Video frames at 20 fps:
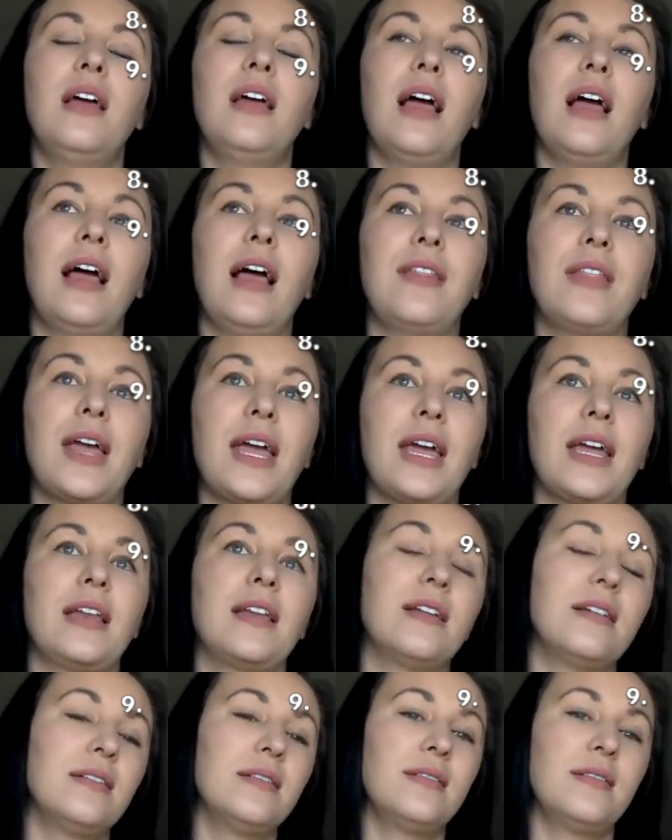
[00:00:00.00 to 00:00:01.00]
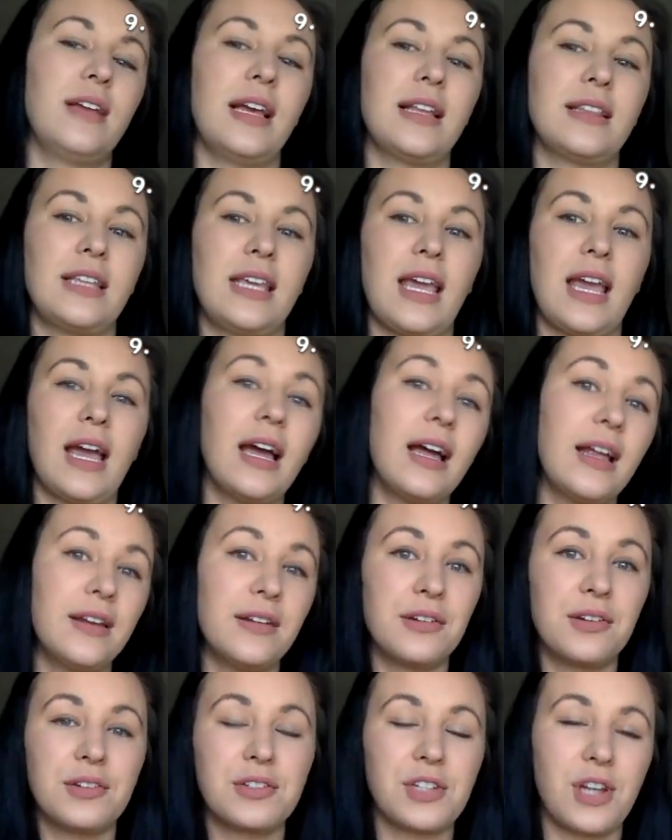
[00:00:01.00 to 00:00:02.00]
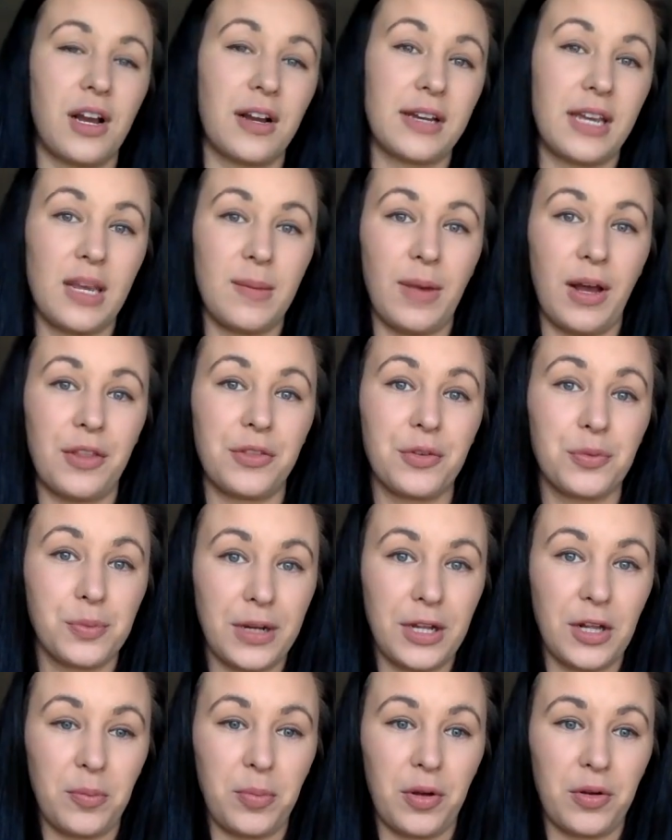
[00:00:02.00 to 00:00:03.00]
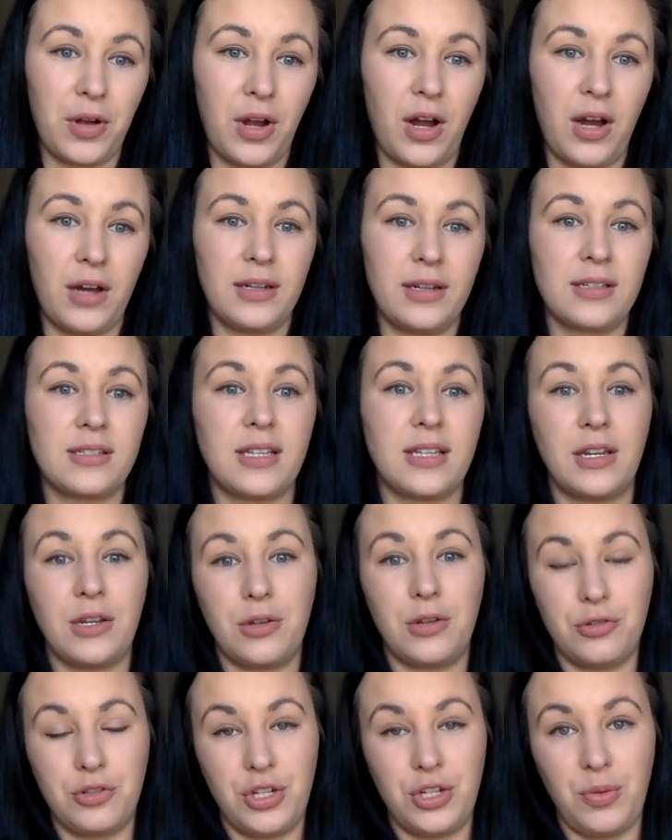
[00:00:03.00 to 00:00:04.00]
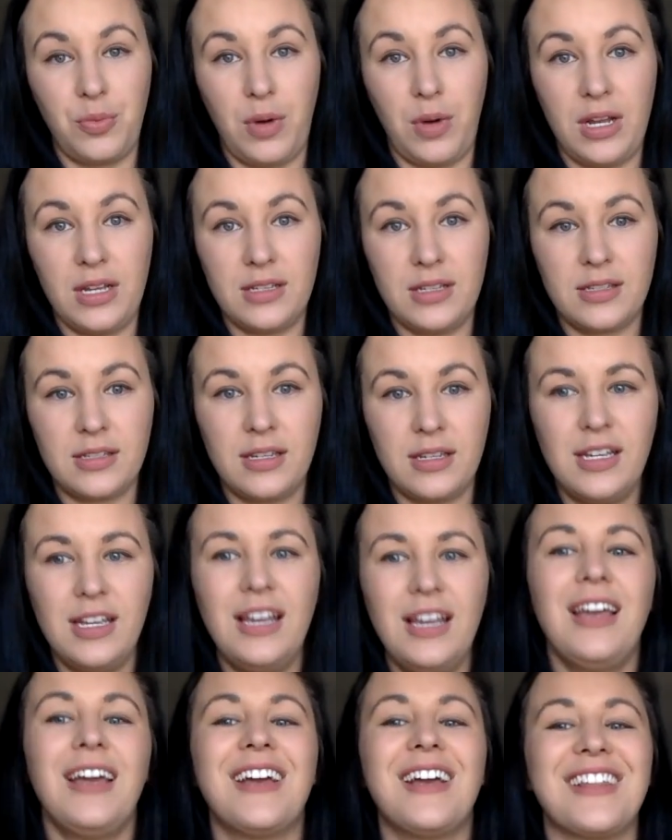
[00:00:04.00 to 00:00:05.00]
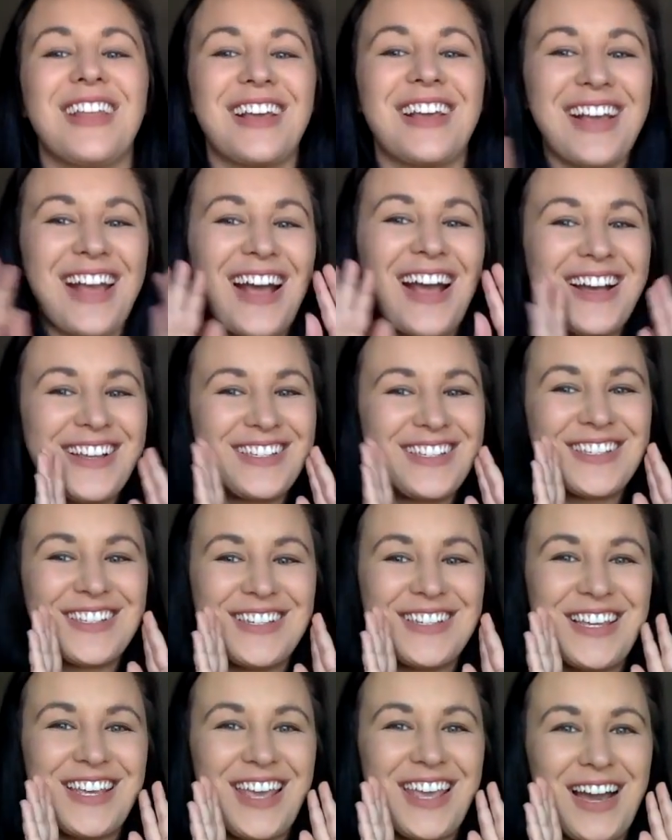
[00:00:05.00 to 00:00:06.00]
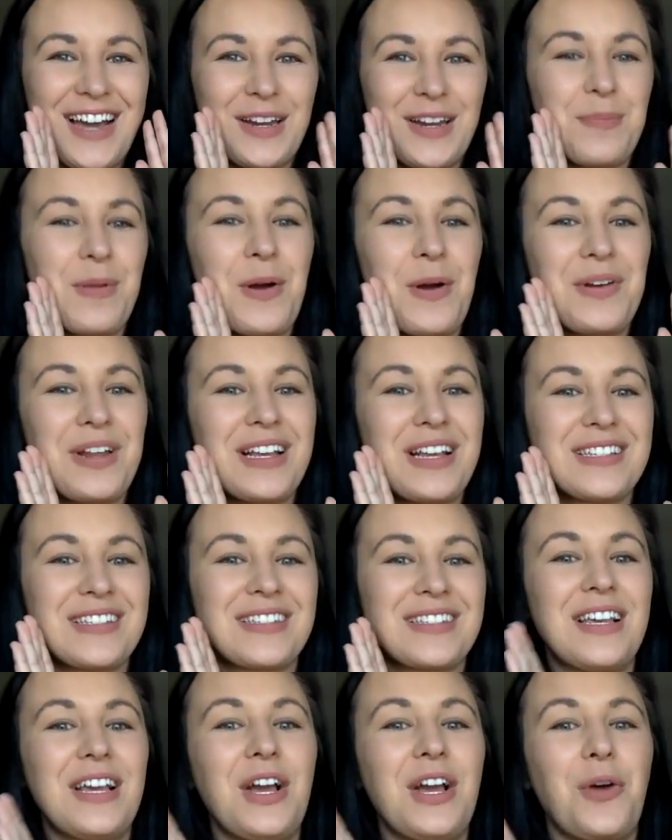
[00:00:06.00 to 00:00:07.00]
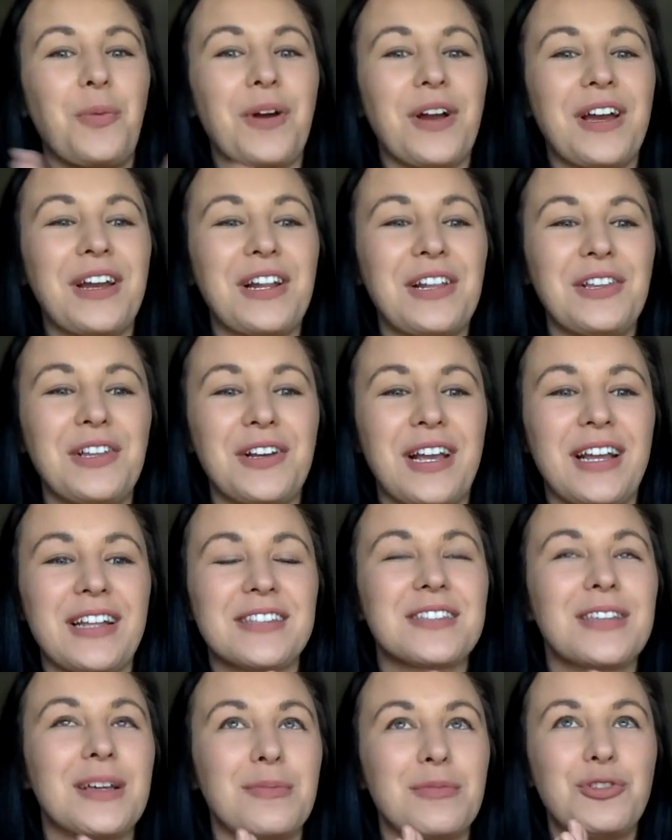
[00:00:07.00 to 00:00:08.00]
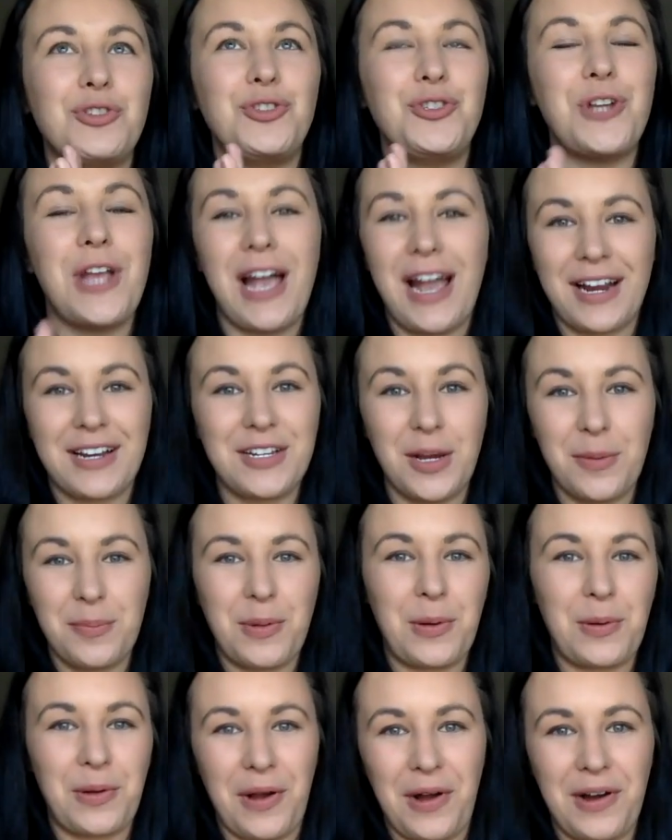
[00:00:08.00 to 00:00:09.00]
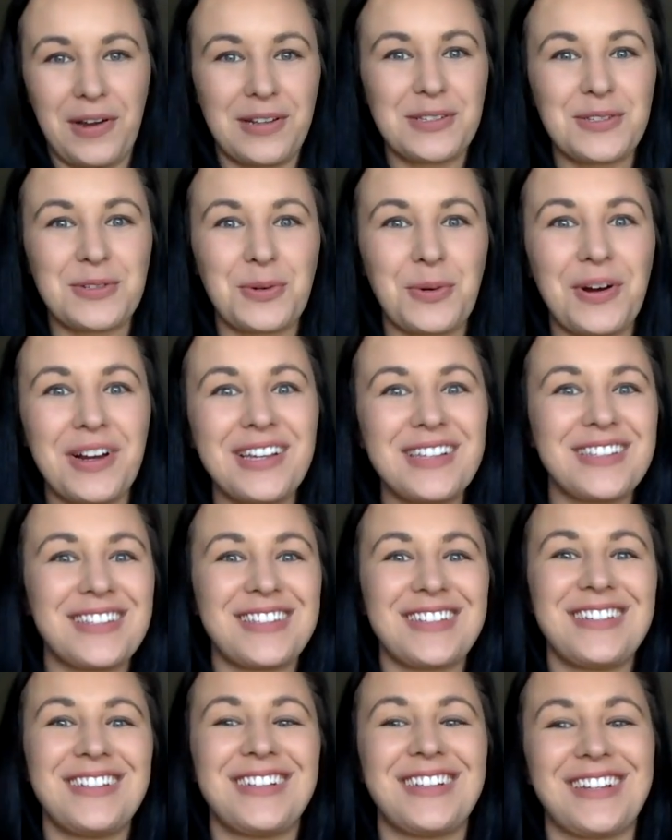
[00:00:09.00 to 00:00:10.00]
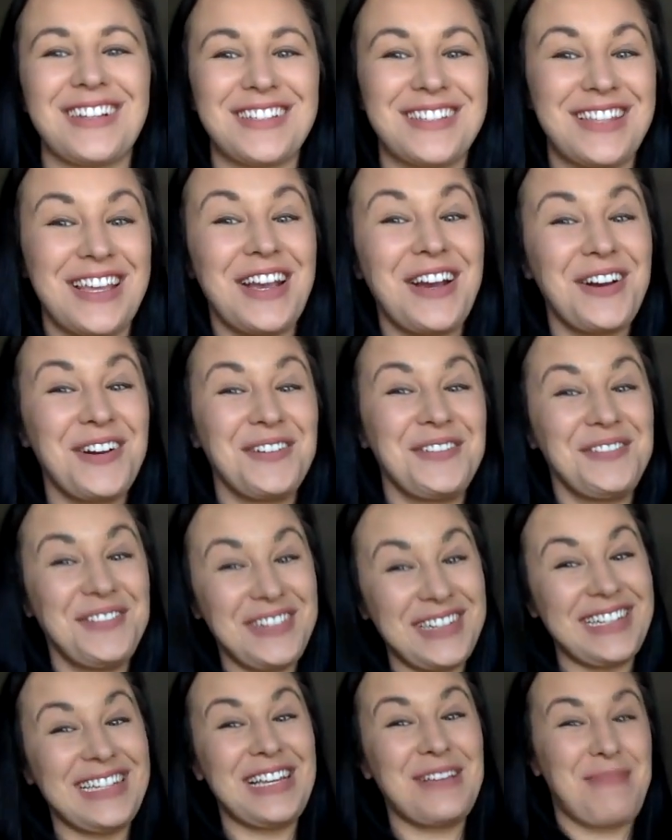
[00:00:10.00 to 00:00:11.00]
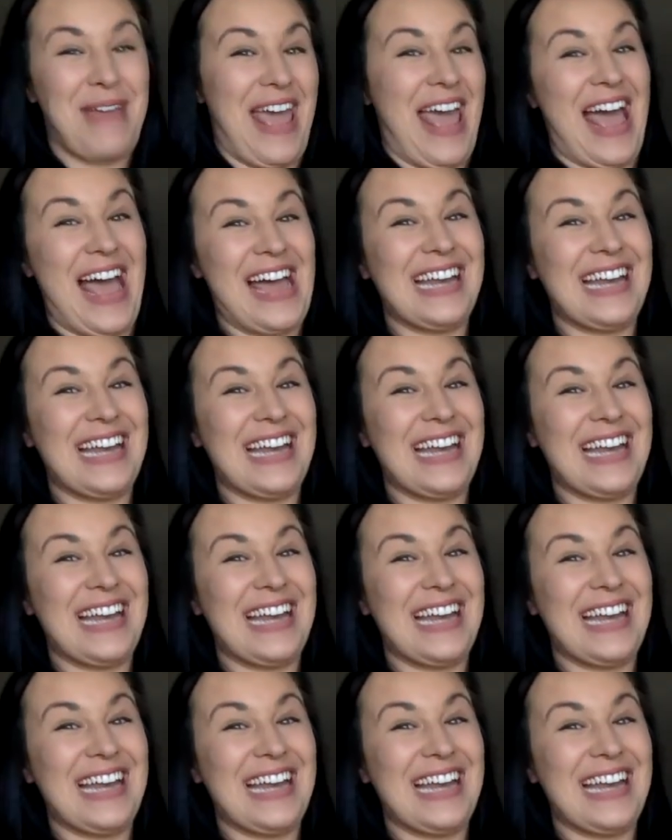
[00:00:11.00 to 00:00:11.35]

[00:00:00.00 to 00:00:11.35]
And then at the end, talking about the real Pocahontas and who she was. And like as a sneaky added bonus, we're going to look at some jacked up Pocahontas toys because they are really bad.